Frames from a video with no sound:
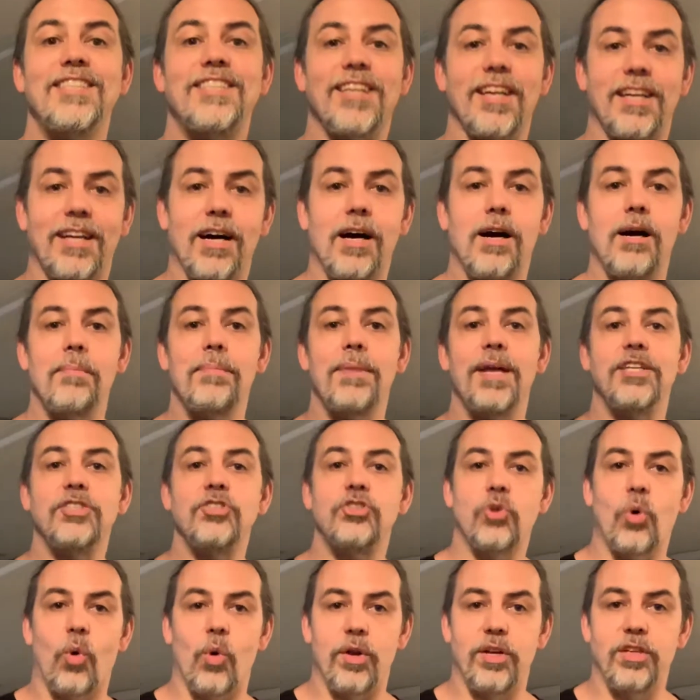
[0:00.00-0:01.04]
to come and
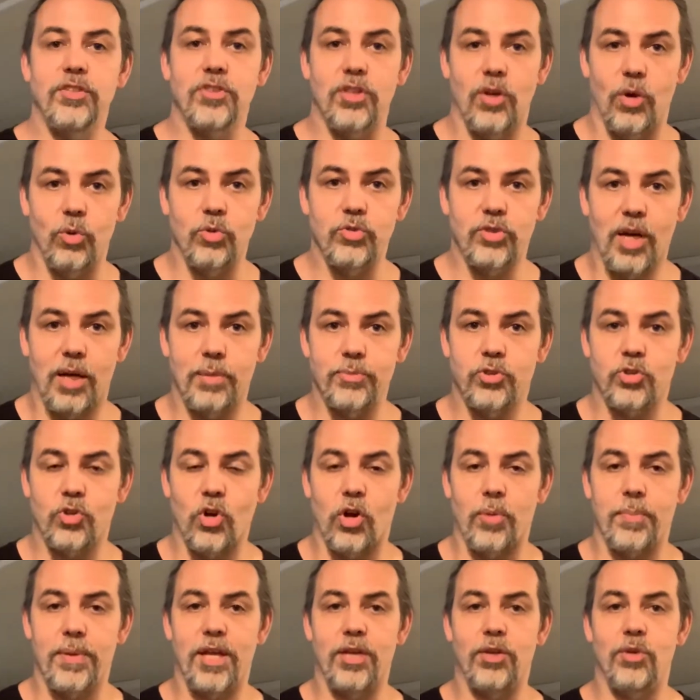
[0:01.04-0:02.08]
join us at OldTime
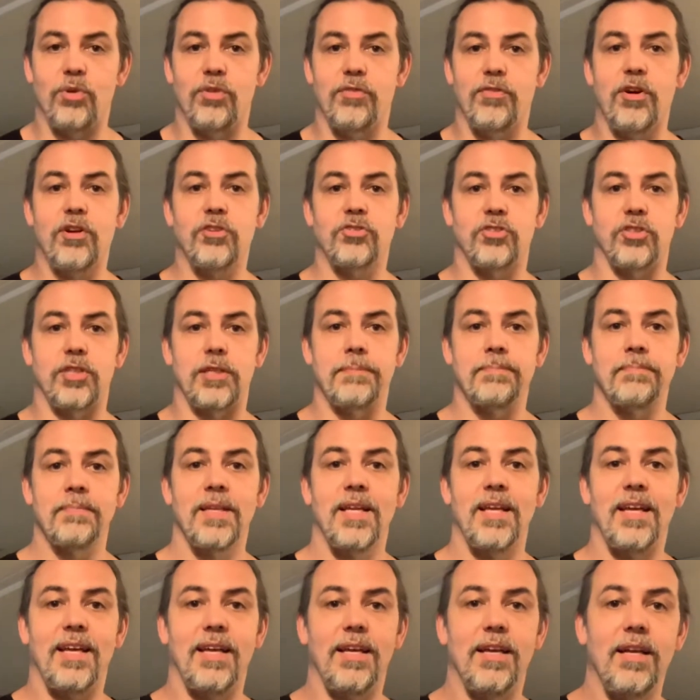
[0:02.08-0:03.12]
Strongman University.
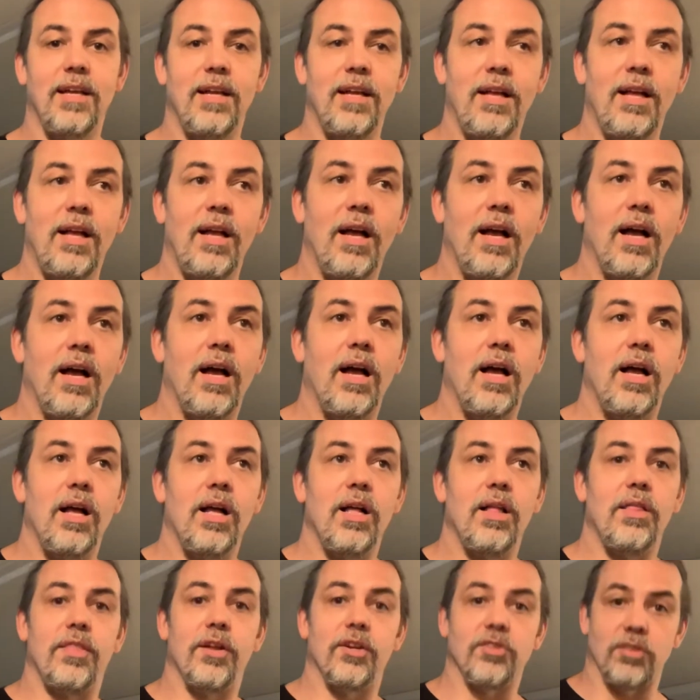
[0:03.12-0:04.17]

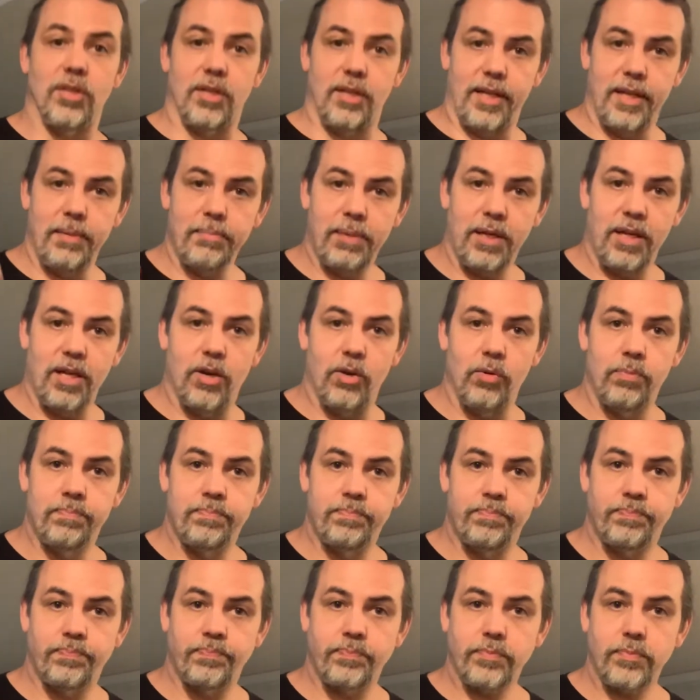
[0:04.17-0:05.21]
There's a link below
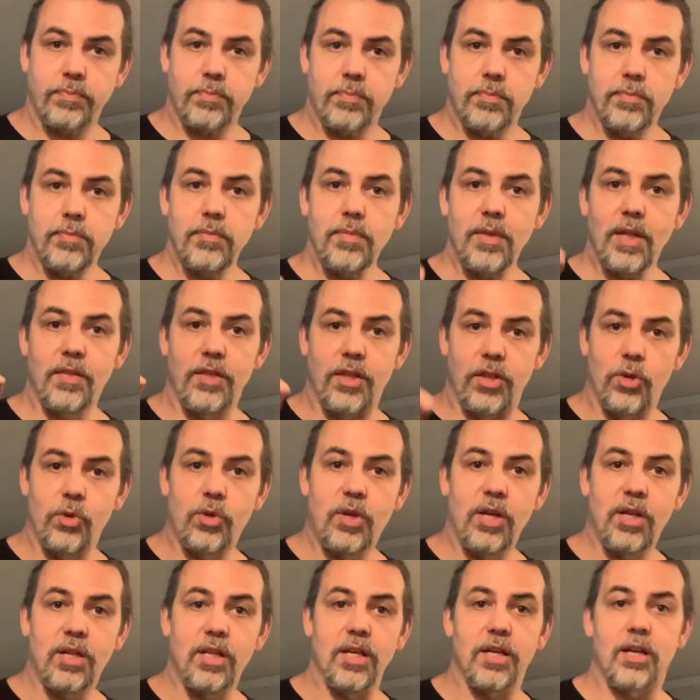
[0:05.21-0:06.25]
that you
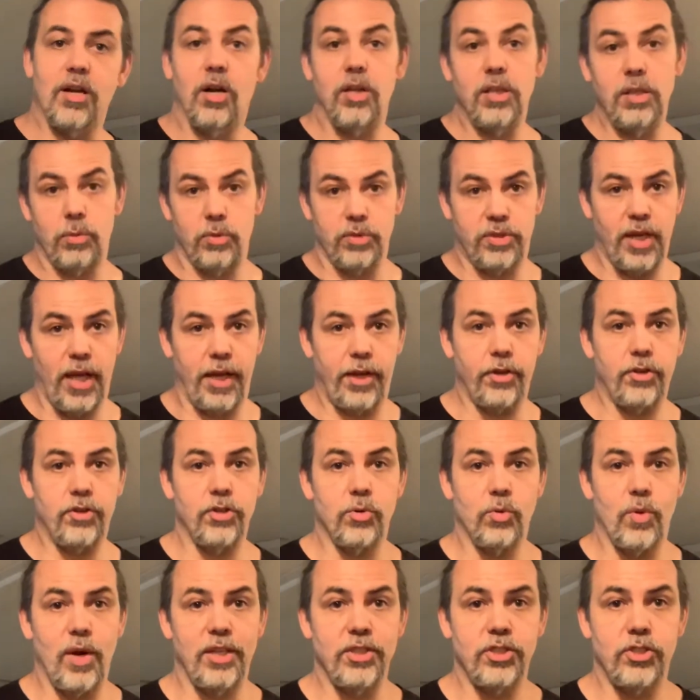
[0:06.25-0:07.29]
can click on that will take you to
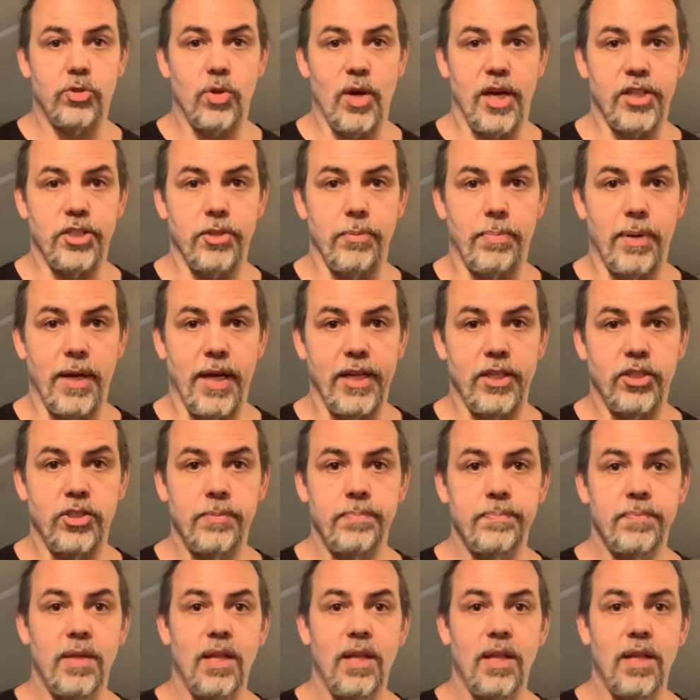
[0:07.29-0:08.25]
the registration page,